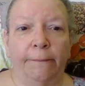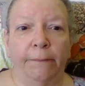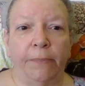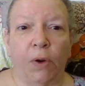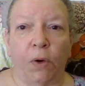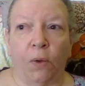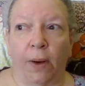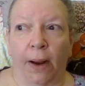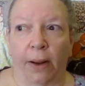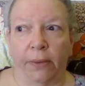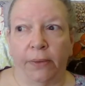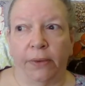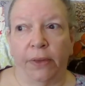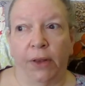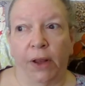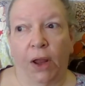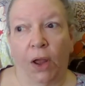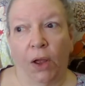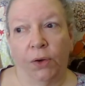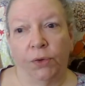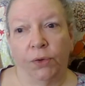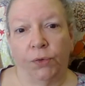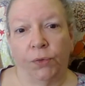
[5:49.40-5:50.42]
or out in the
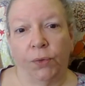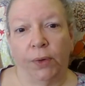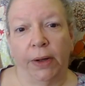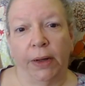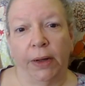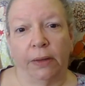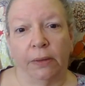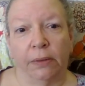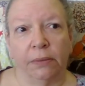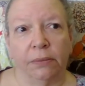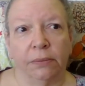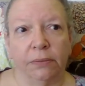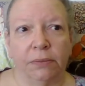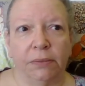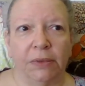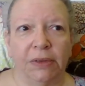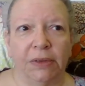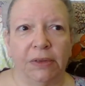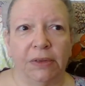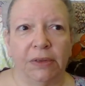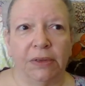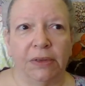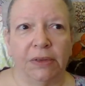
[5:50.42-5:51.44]
country, and
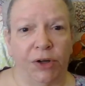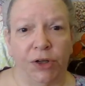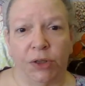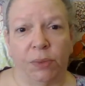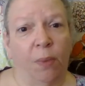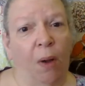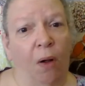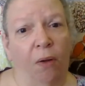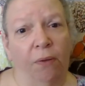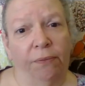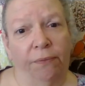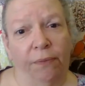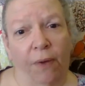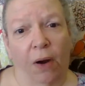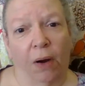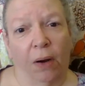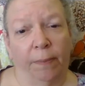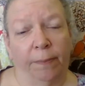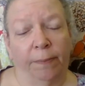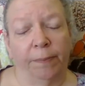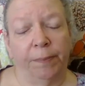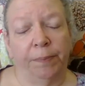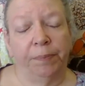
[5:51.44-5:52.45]
it's a very small
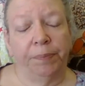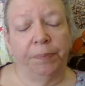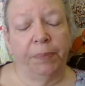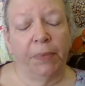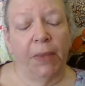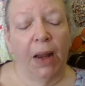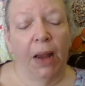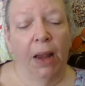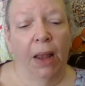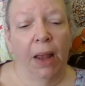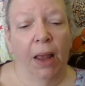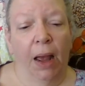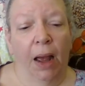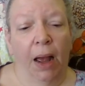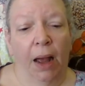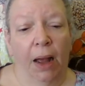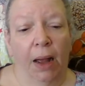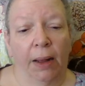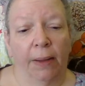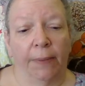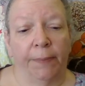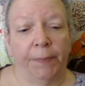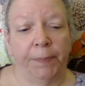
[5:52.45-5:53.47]
farm.
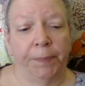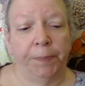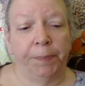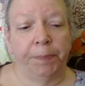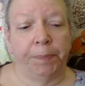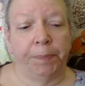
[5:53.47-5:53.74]
Um,